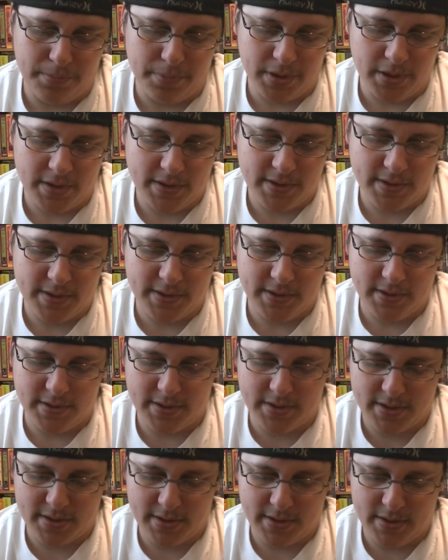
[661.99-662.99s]
But
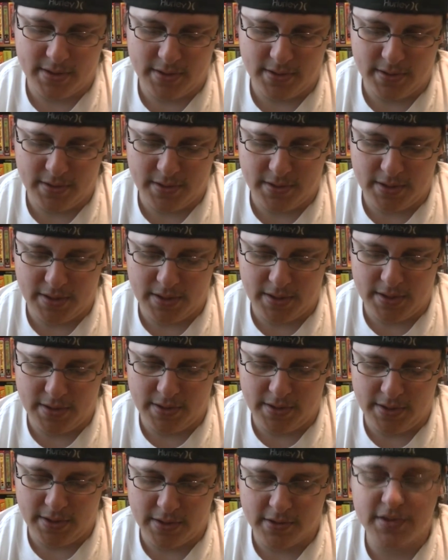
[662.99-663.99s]

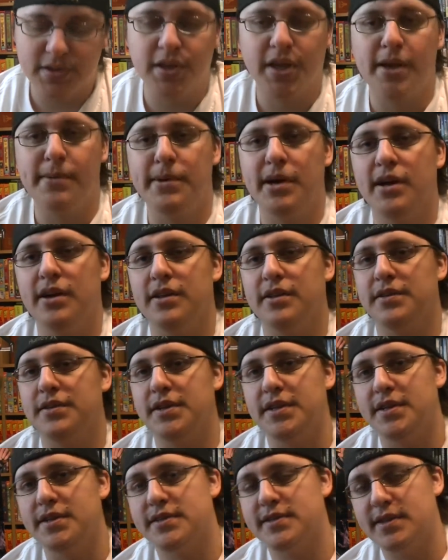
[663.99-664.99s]
it also came out on
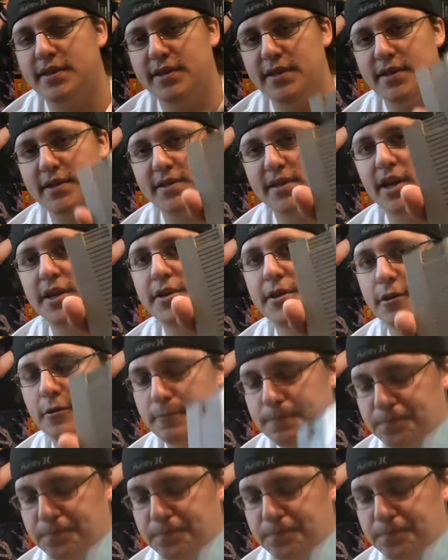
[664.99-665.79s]
the Nintendo.